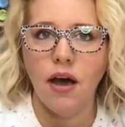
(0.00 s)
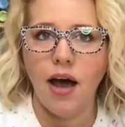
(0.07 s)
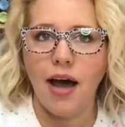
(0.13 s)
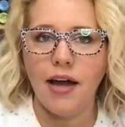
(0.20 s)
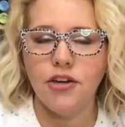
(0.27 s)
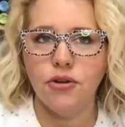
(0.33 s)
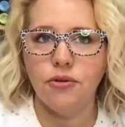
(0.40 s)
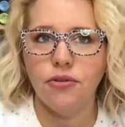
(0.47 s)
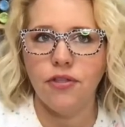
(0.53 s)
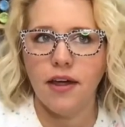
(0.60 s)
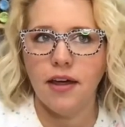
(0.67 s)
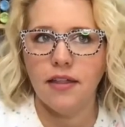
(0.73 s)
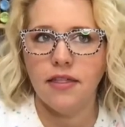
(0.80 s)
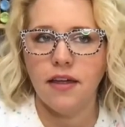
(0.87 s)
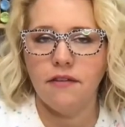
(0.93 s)
I do
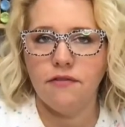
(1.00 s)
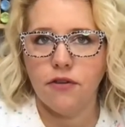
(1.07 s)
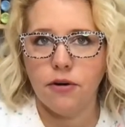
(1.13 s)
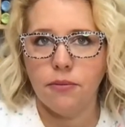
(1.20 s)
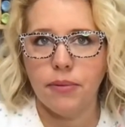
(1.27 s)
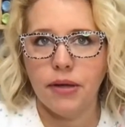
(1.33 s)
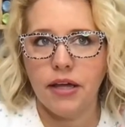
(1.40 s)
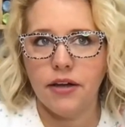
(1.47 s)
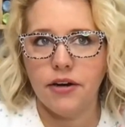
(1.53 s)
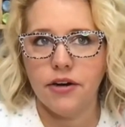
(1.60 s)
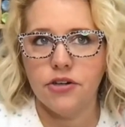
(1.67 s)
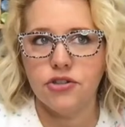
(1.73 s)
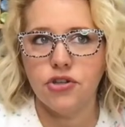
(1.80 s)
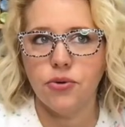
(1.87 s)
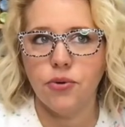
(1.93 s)
think that for
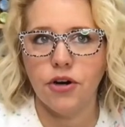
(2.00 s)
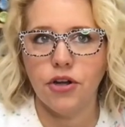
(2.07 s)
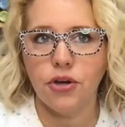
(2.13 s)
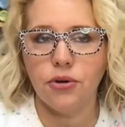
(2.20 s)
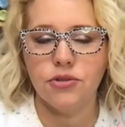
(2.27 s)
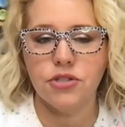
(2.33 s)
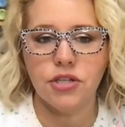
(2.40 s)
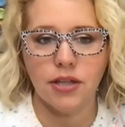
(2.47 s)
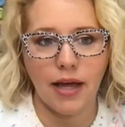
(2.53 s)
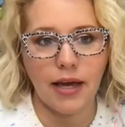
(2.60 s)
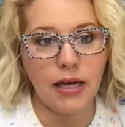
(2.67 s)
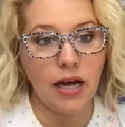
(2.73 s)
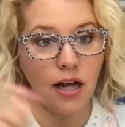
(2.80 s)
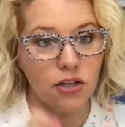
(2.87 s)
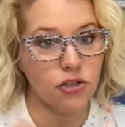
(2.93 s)
beginners who are used to
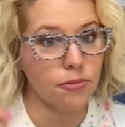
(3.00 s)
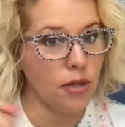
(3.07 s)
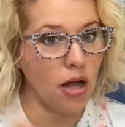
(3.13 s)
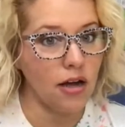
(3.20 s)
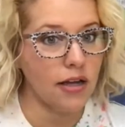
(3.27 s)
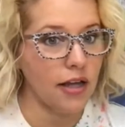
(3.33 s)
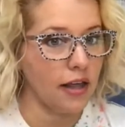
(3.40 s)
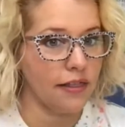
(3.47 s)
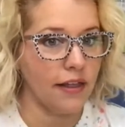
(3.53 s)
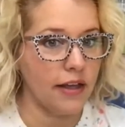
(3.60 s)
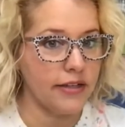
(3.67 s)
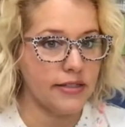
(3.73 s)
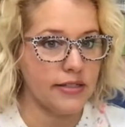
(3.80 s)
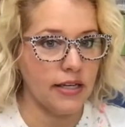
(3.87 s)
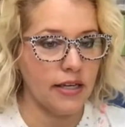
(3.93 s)
like color blocking
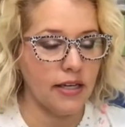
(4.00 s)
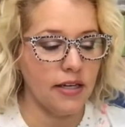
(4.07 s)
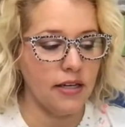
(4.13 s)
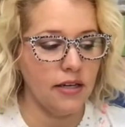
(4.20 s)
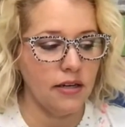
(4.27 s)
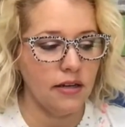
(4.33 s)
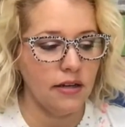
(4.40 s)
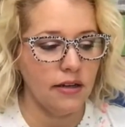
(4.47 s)
things in,